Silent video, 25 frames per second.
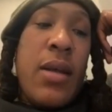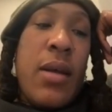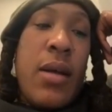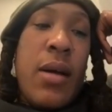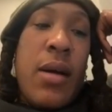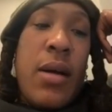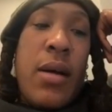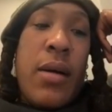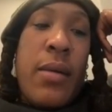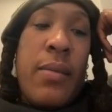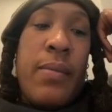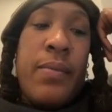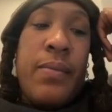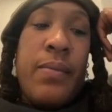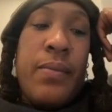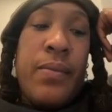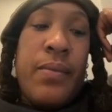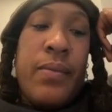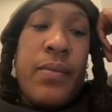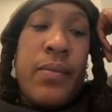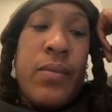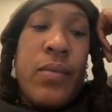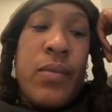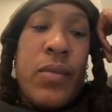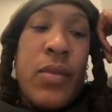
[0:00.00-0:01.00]

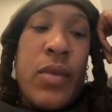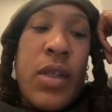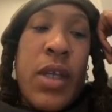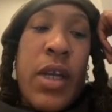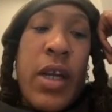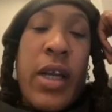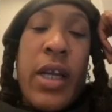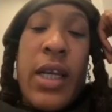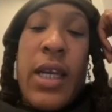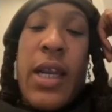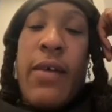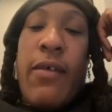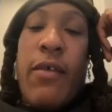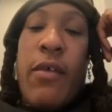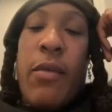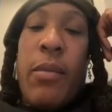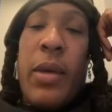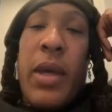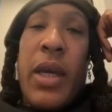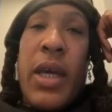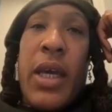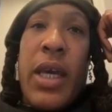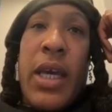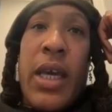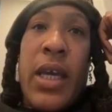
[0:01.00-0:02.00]
There can never
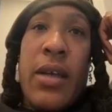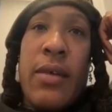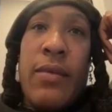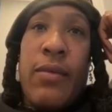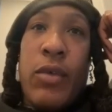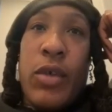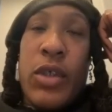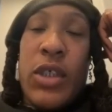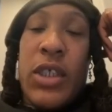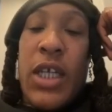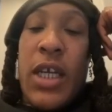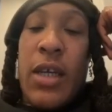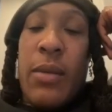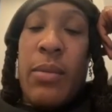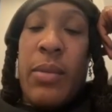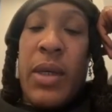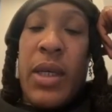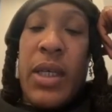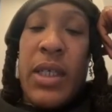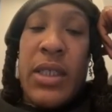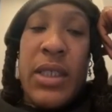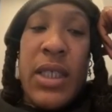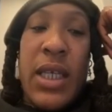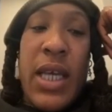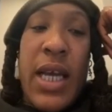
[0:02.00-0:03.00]
be an end for Jake
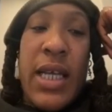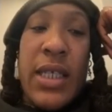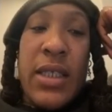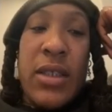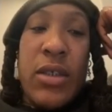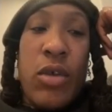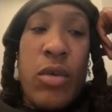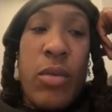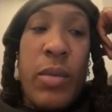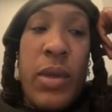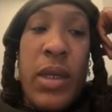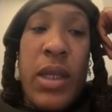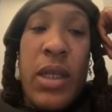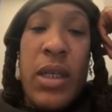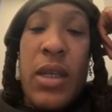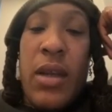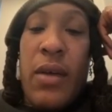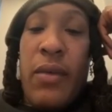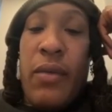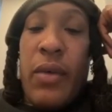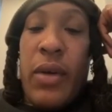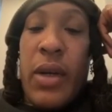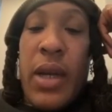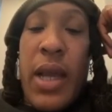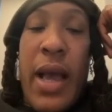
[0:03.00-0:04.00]
because he has so many
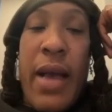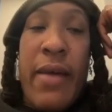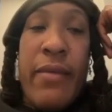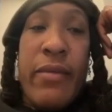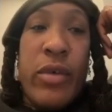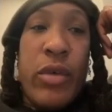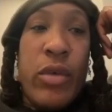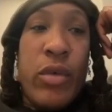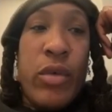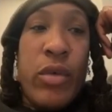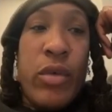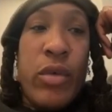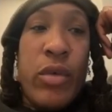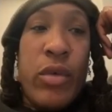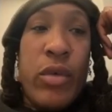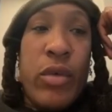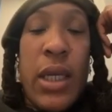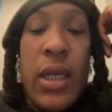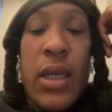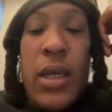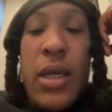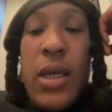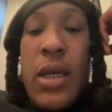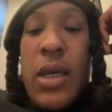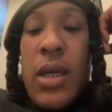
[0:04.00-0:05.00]
different avenues that
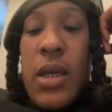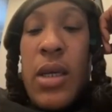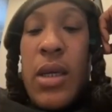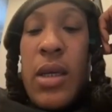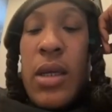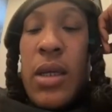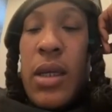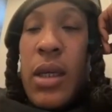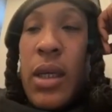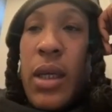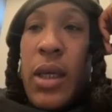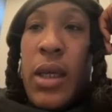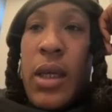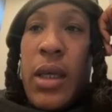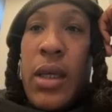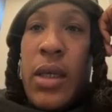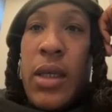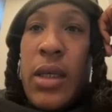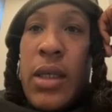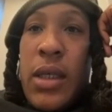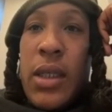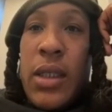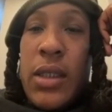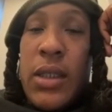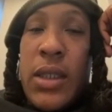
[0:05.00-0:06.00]

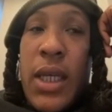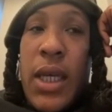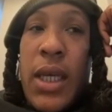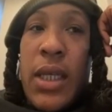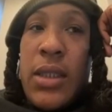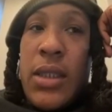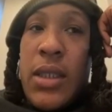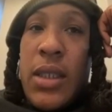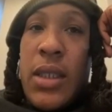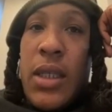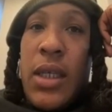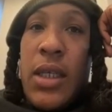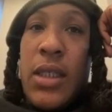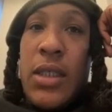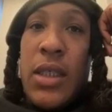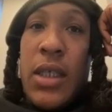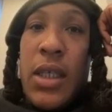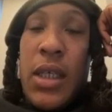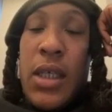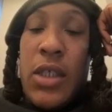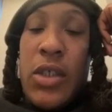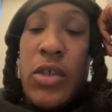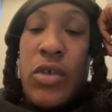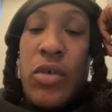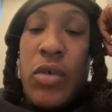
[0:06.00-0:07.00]
he takes and he's in
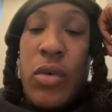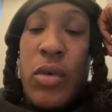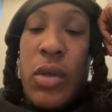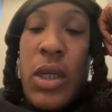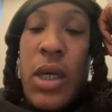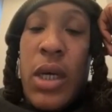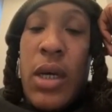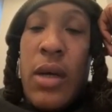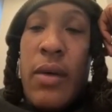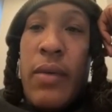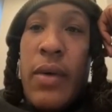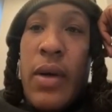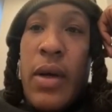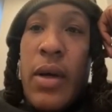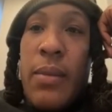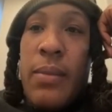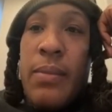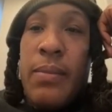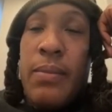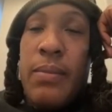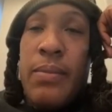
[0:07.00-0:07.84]
control of.